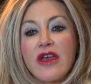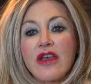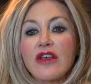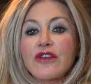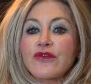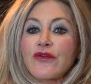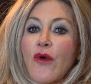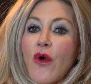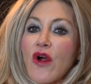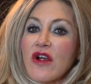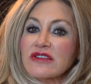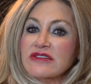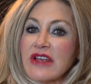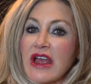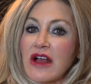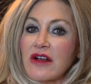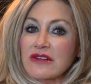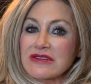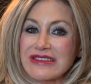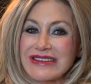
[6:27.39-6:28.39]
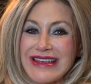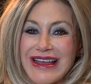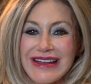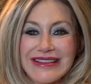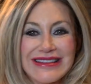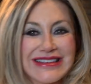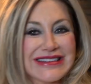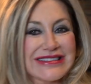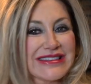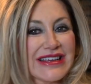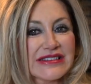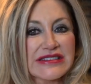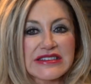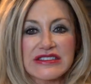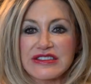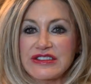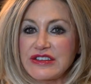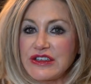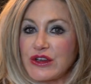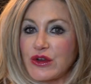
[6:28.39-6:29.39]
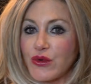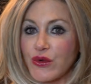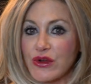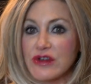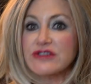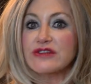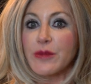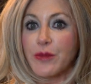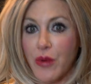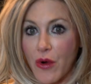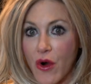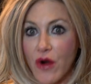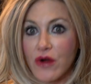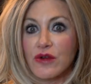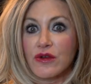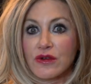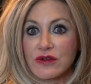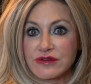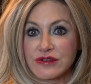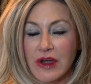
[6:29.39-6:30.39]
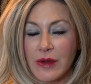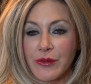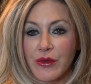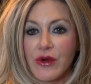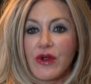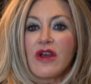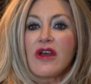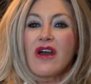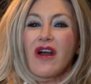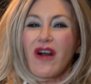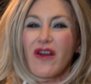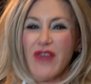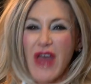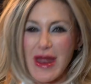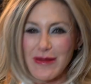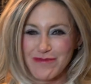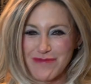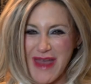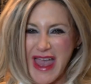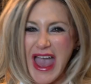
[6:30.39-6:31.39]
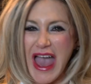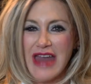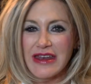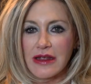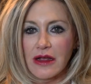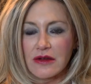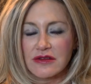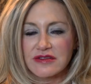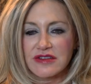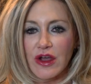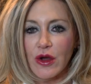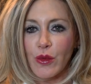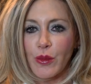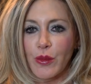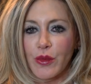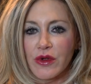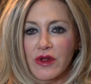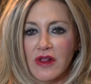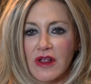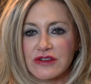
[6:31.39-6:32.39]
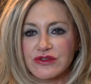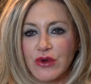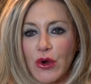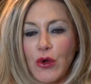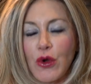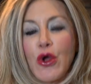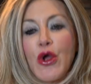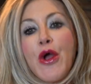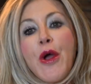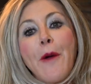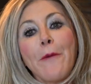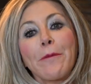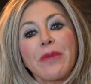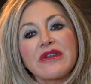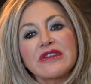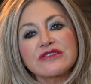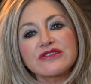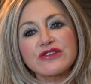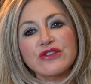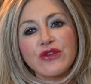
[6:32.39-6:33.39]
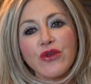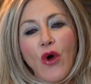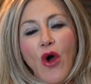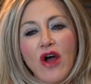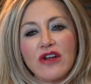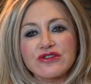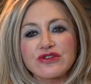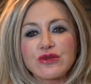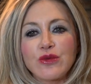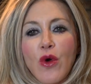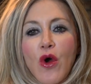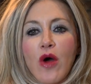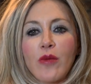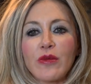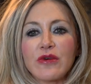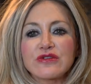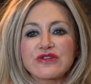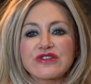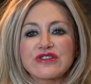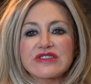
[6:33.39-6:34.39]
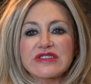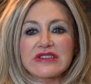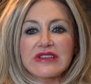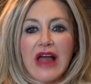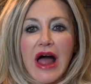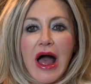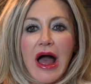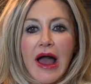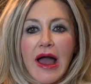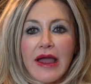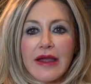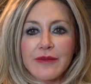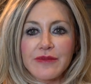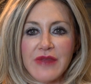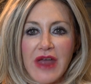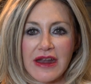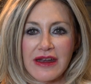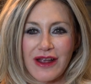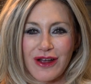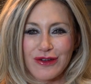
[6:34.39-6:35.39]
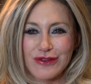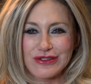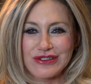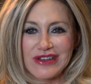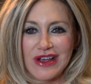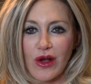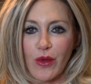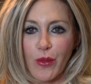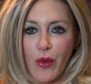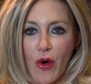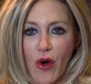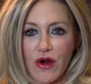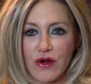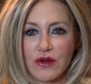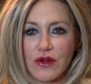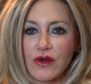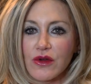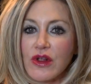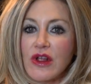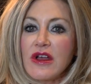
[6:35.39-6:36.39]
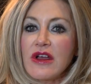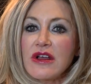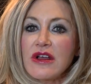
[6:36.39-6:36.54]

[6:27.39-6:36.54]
As far as LDL, it doesn't decrease the particle number of that bad LDL cholesterol, but is thought to almost slime that LDL particle,